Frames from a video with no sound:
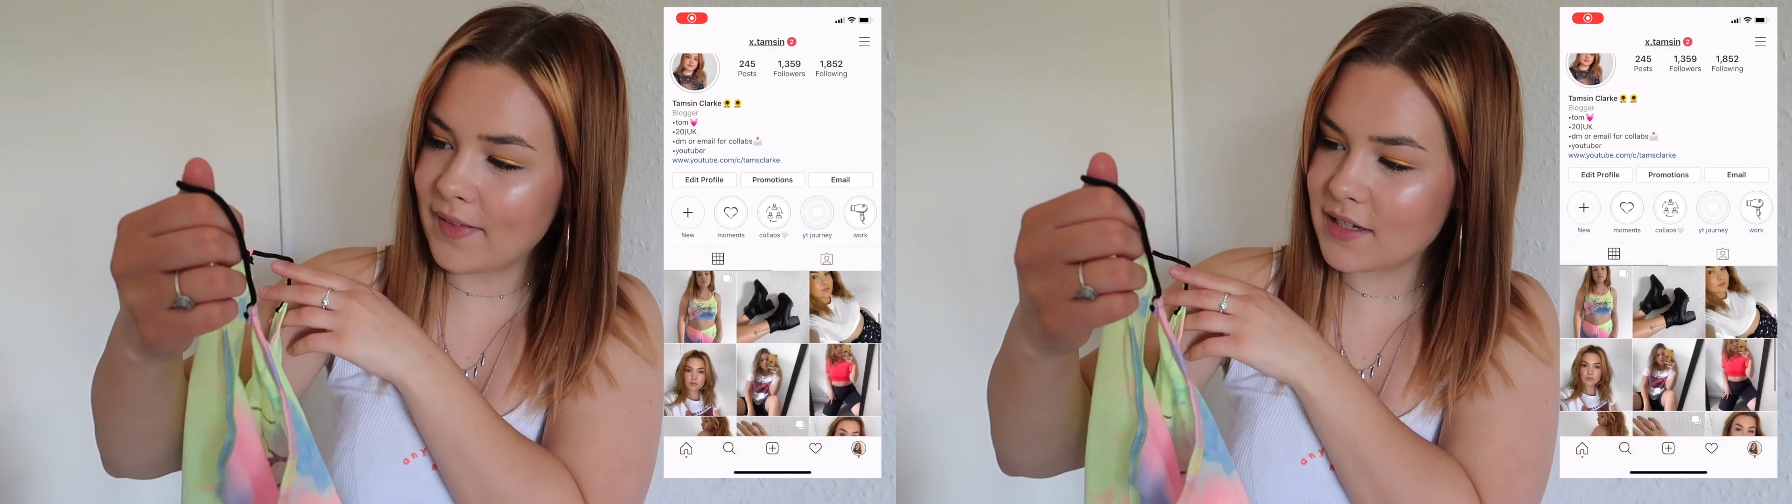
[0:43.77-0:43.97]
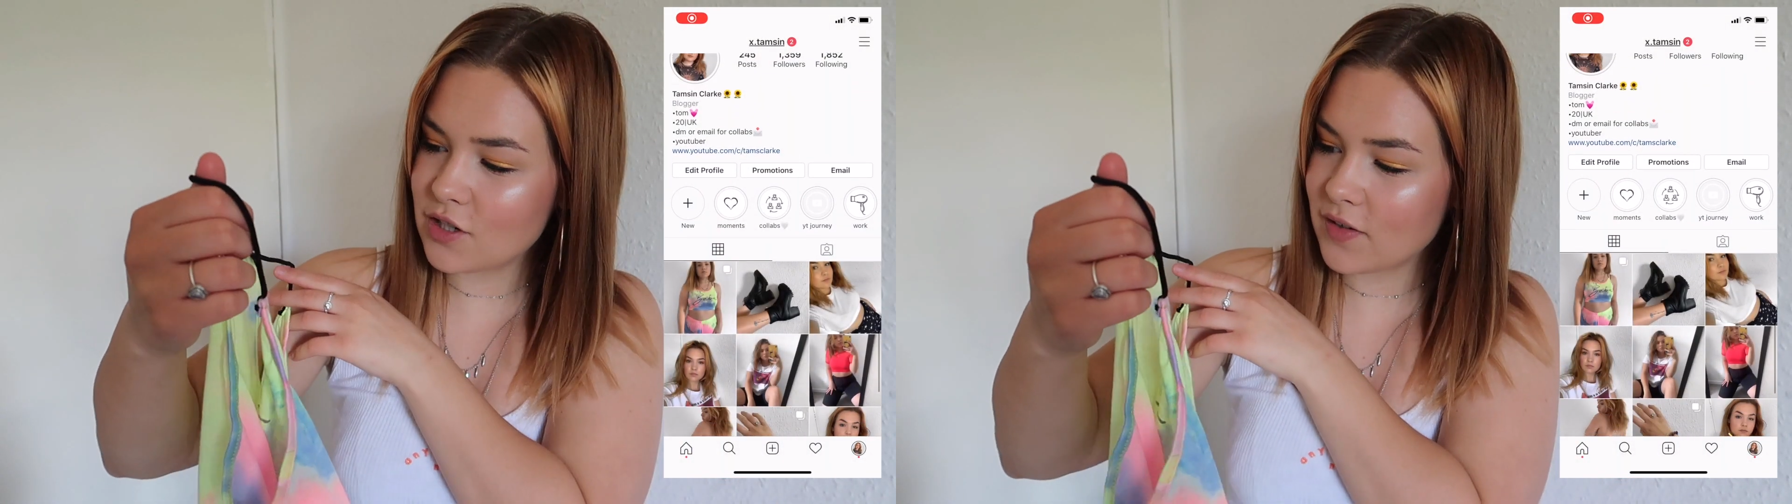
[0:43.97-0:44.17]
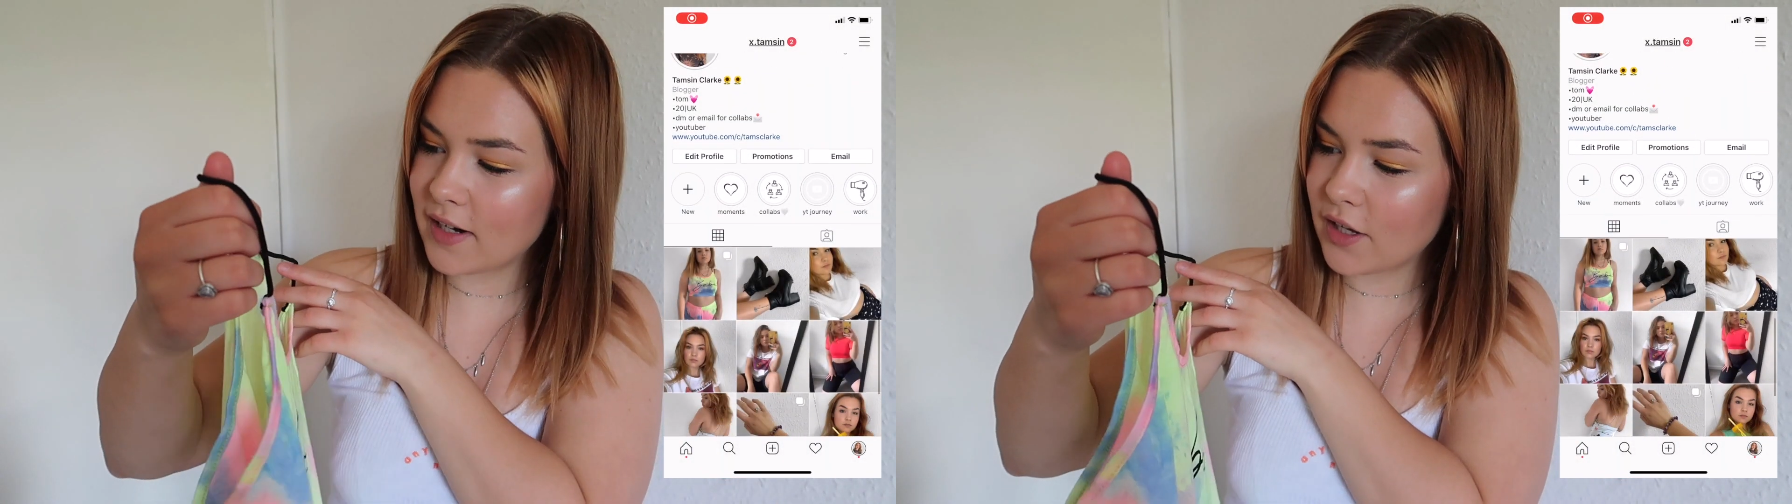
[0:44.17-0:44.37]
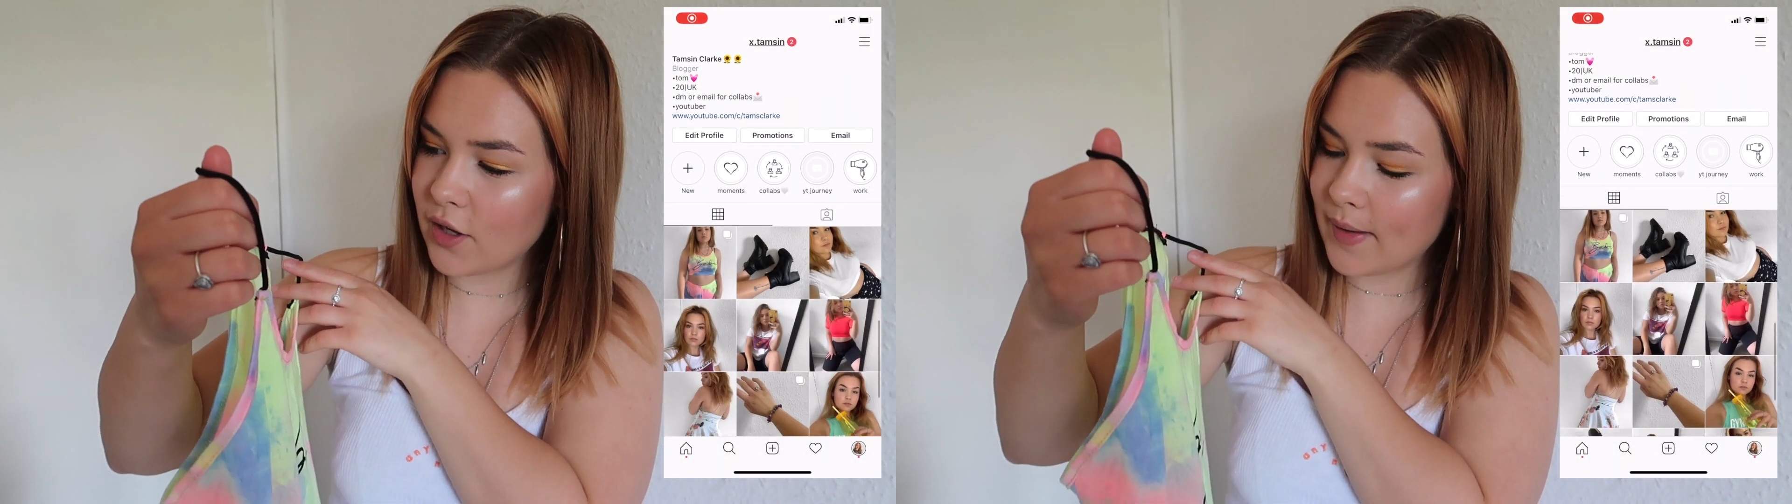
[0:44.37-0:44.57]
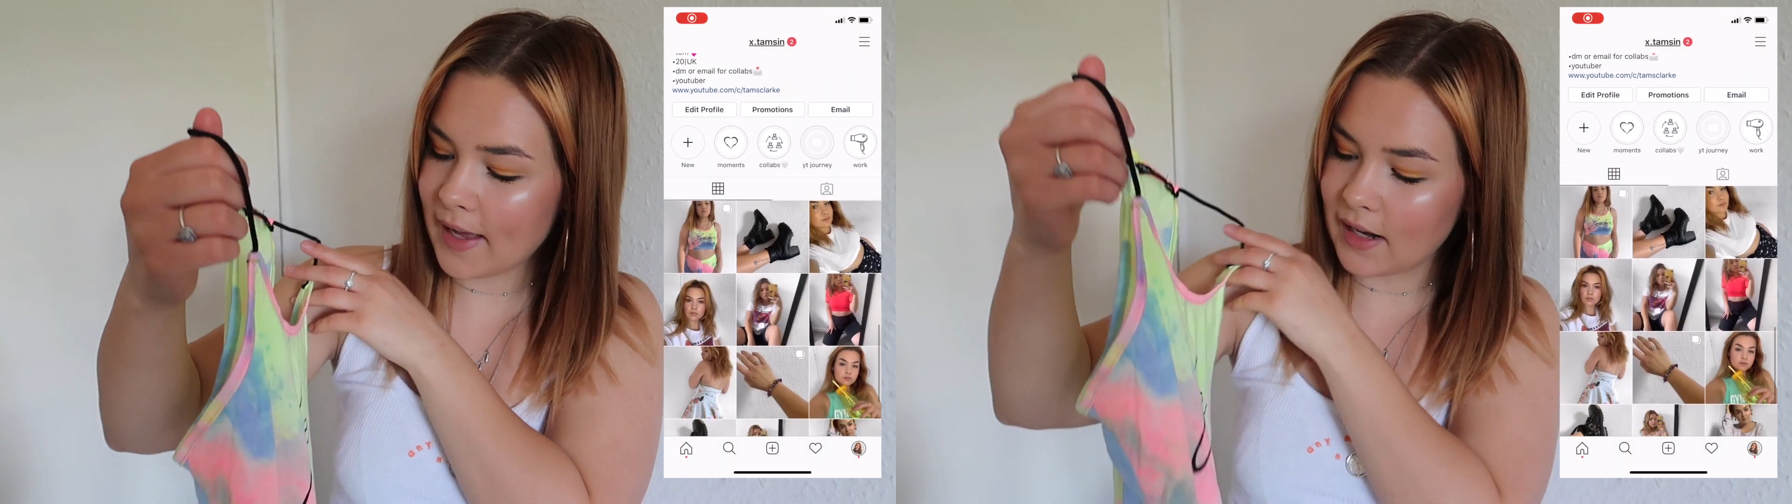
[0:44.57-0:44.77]
and this is really
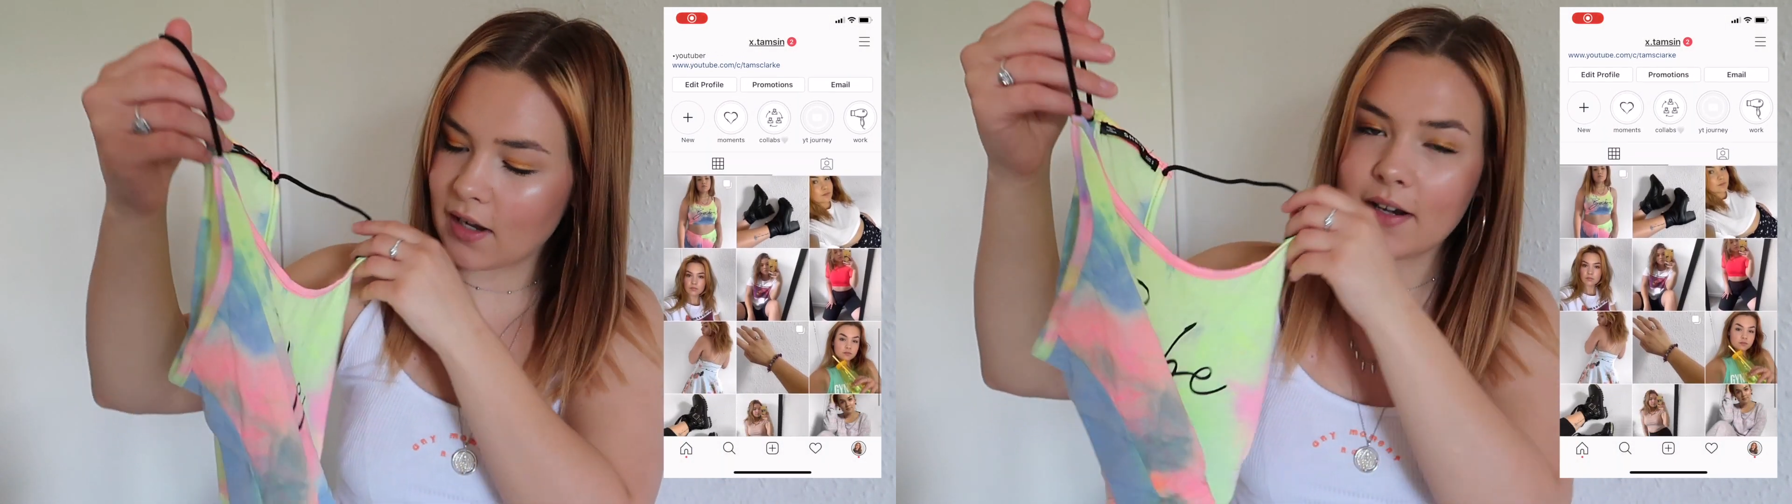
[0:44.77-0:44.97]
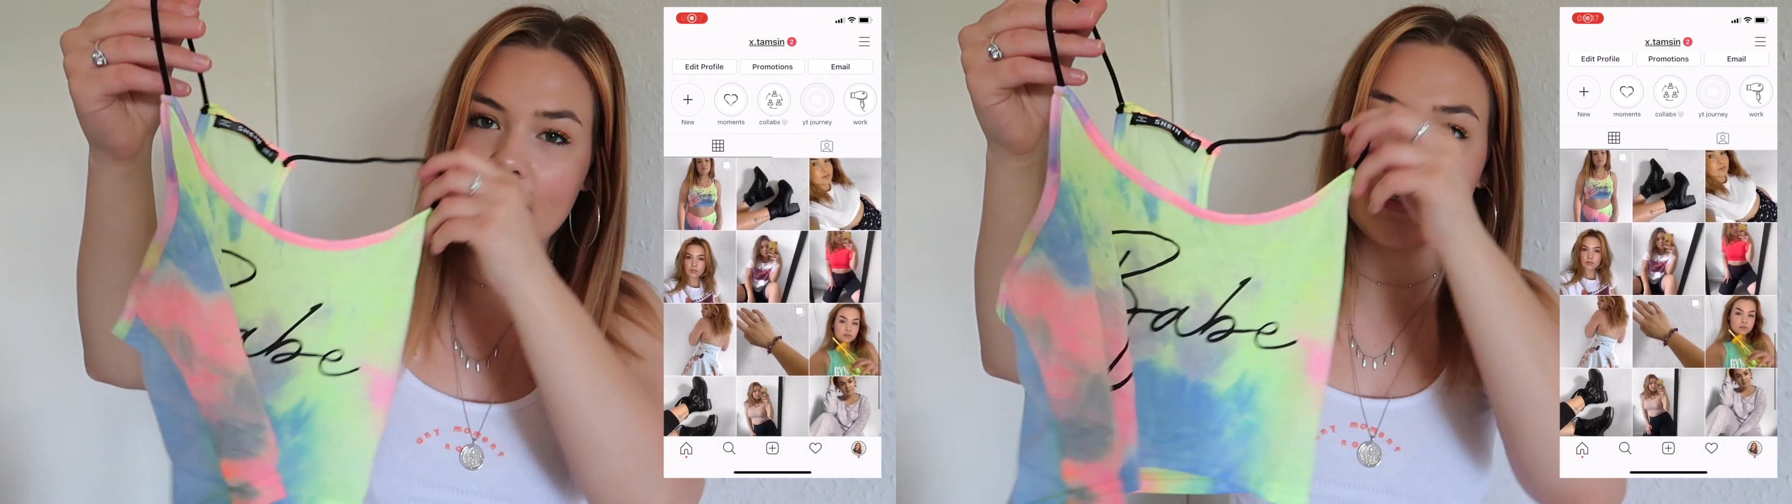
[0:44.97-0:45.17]
cute. Again, I got